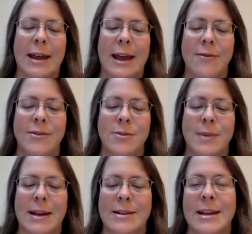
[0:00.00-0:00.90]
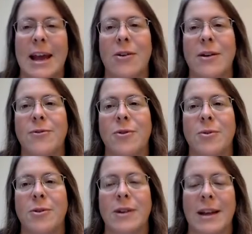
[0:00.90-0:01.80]
gave to me to carry
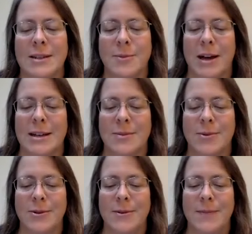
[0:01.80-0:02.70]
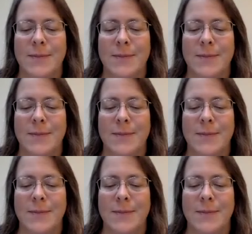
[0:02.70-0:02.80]
forward as possible.